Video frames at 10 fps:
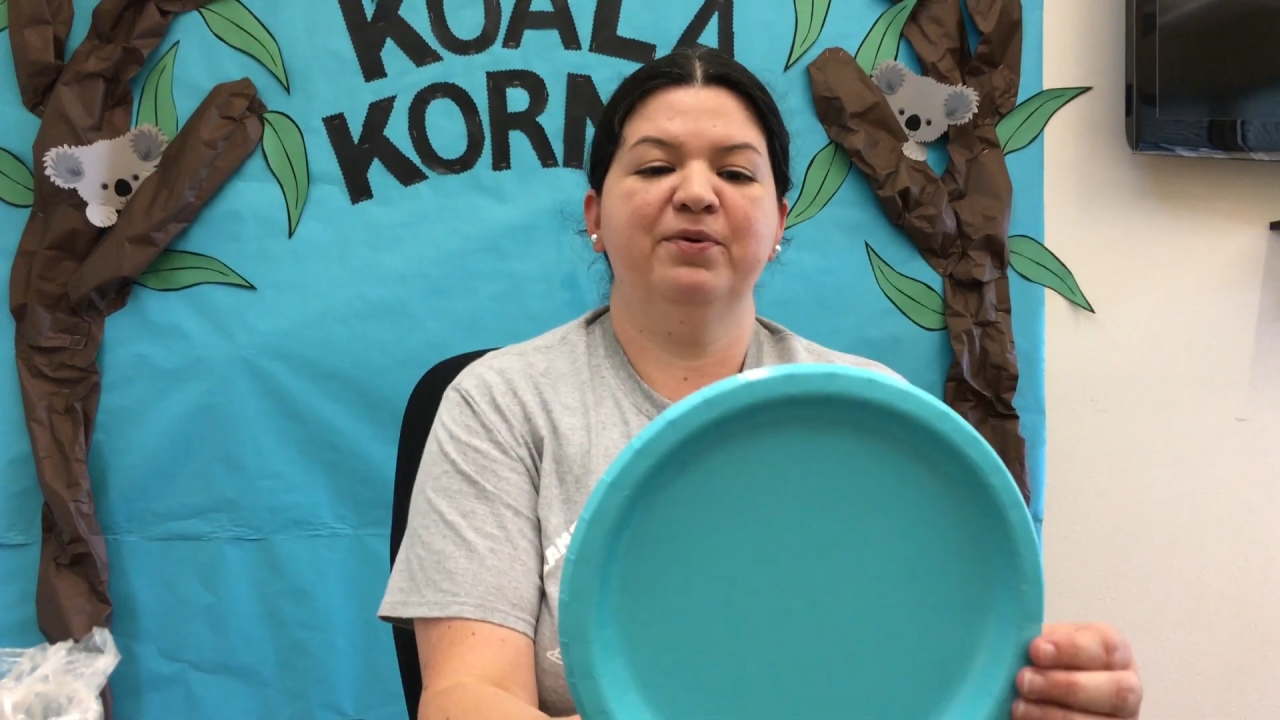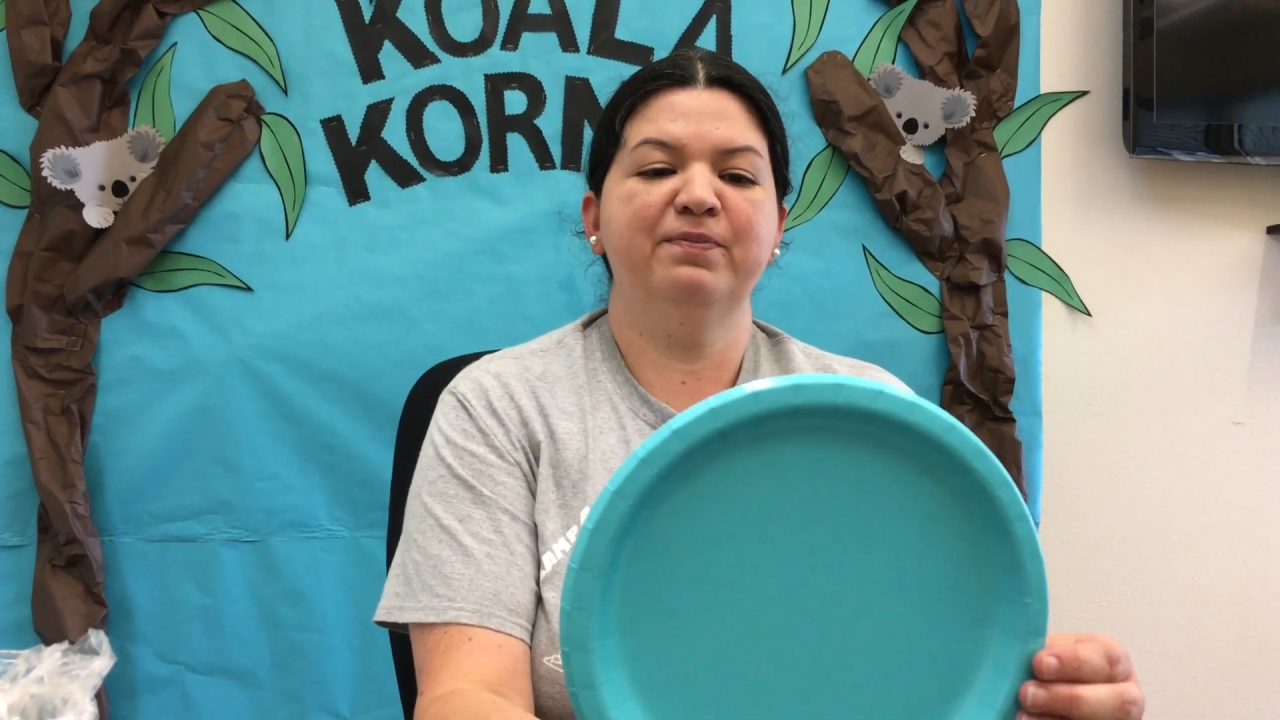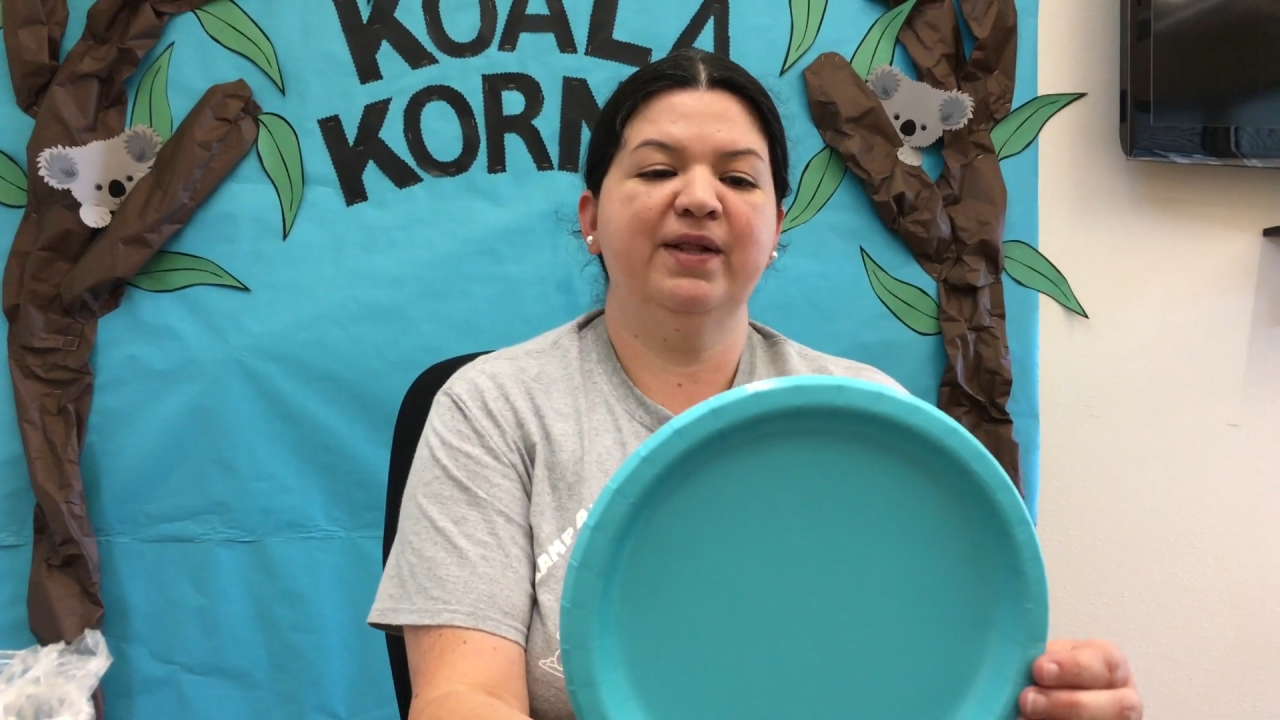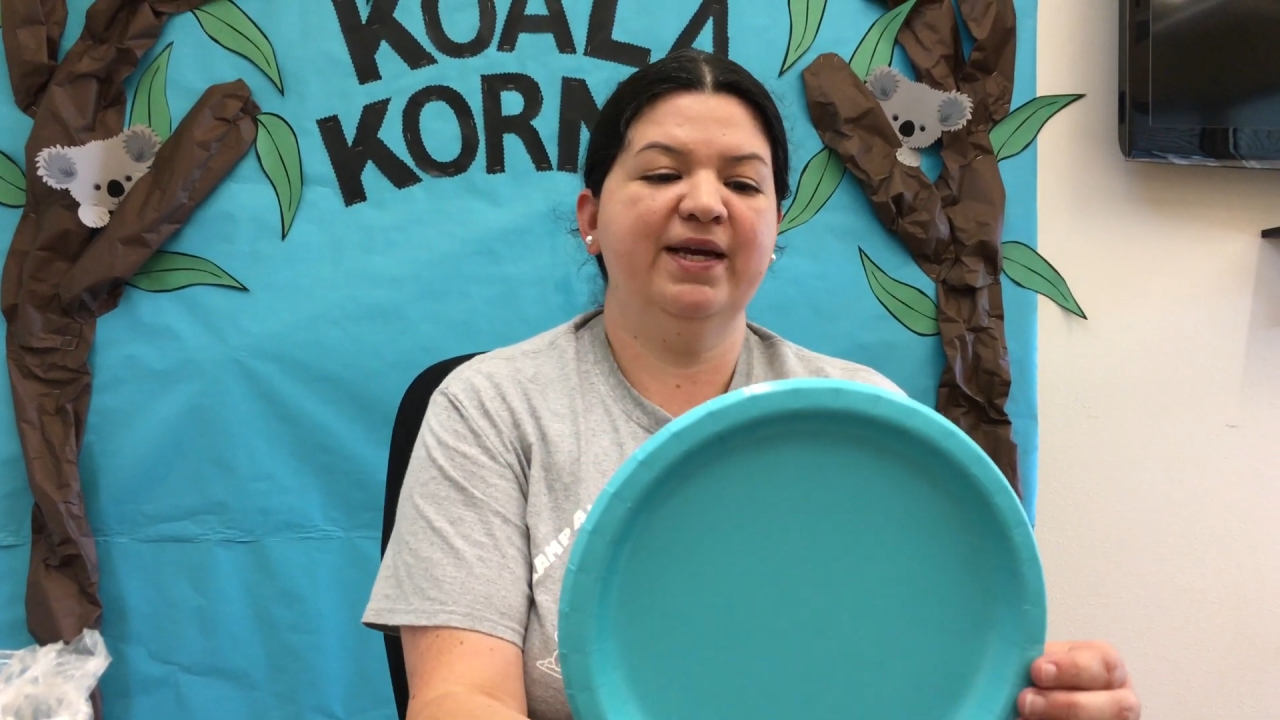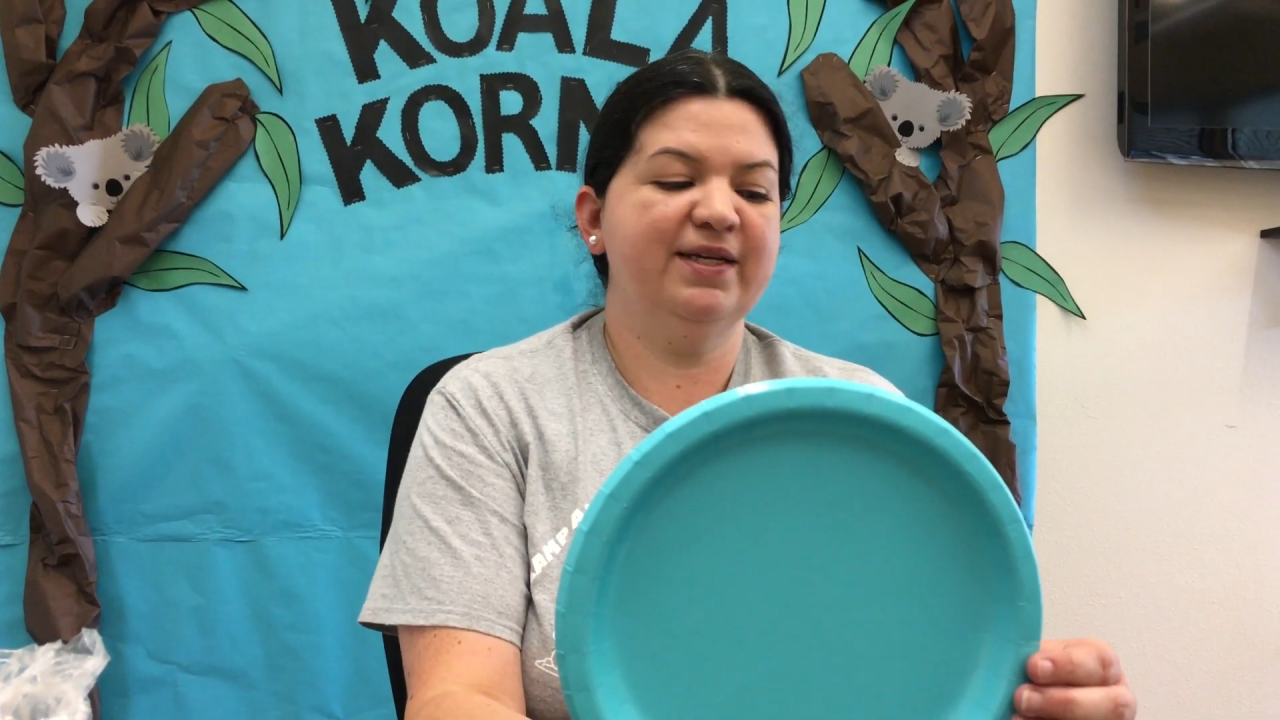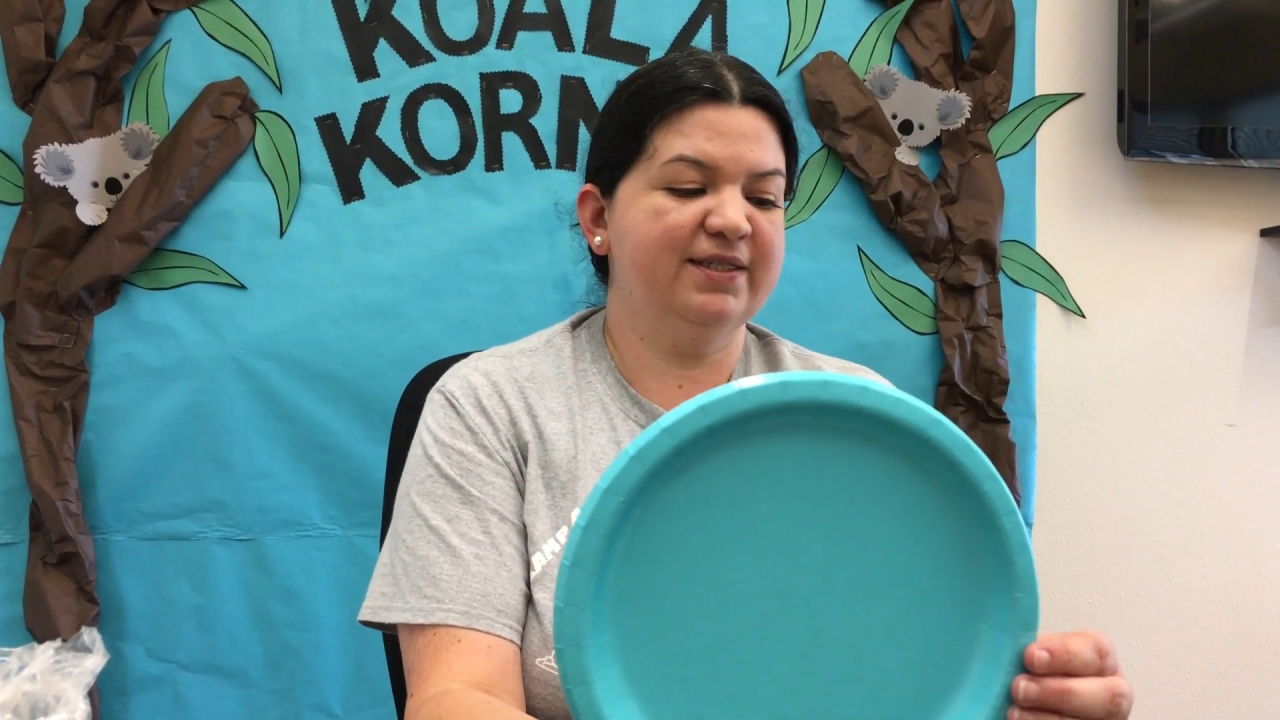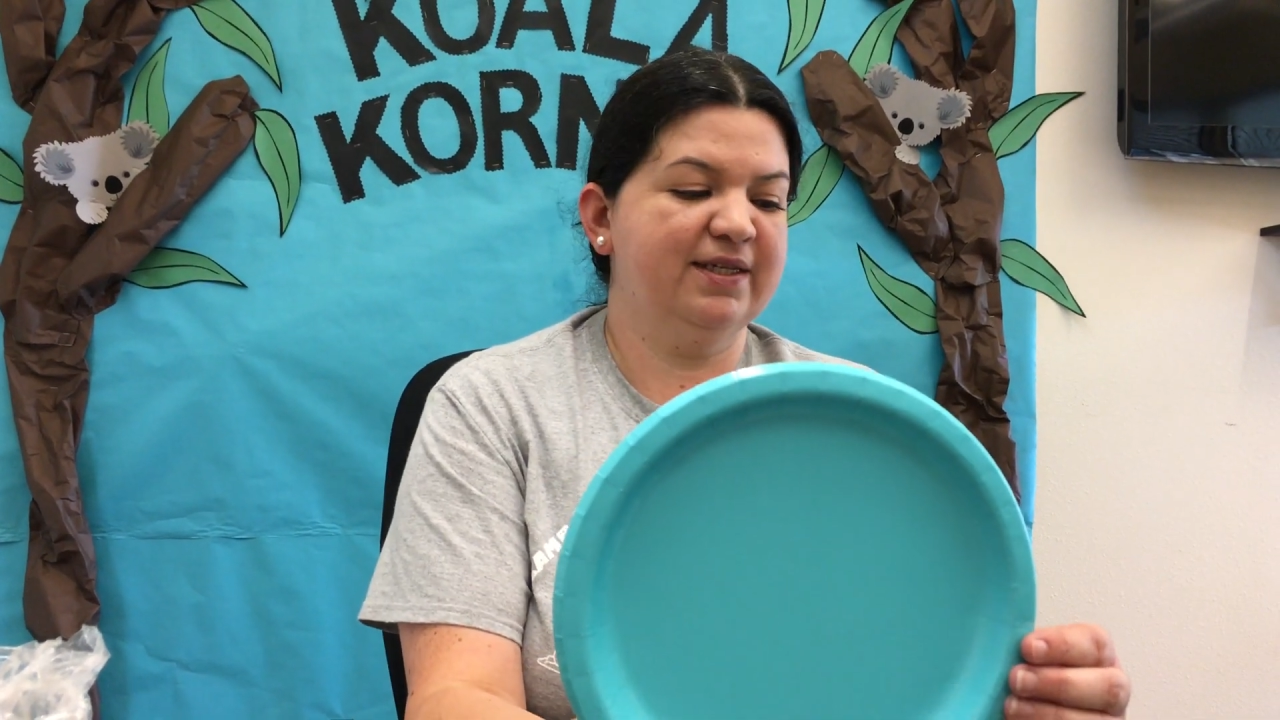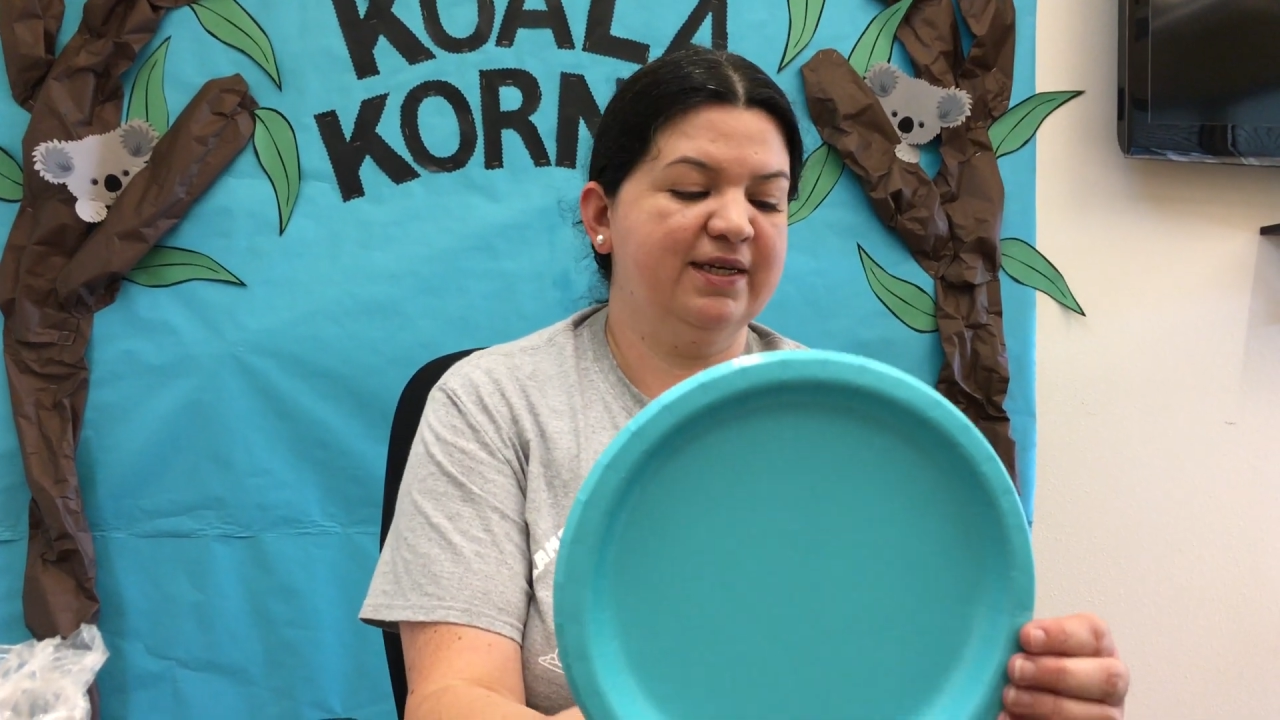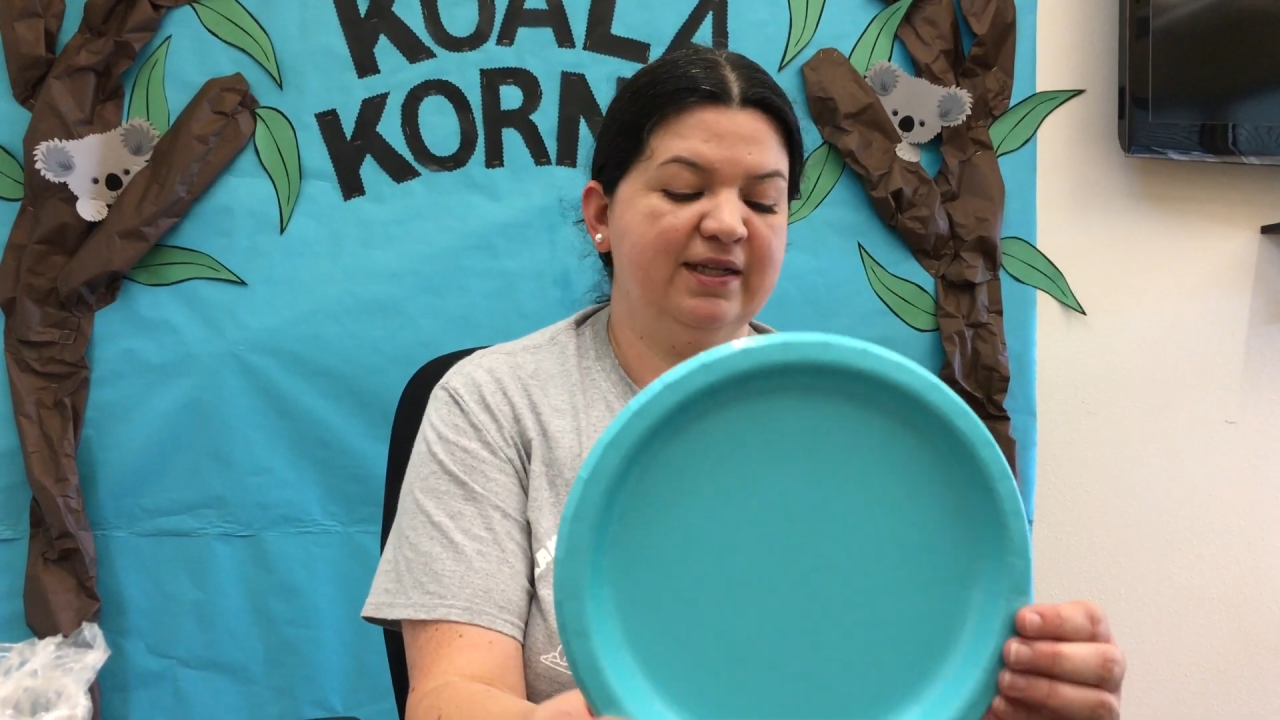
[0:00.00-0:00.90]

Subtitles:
plate,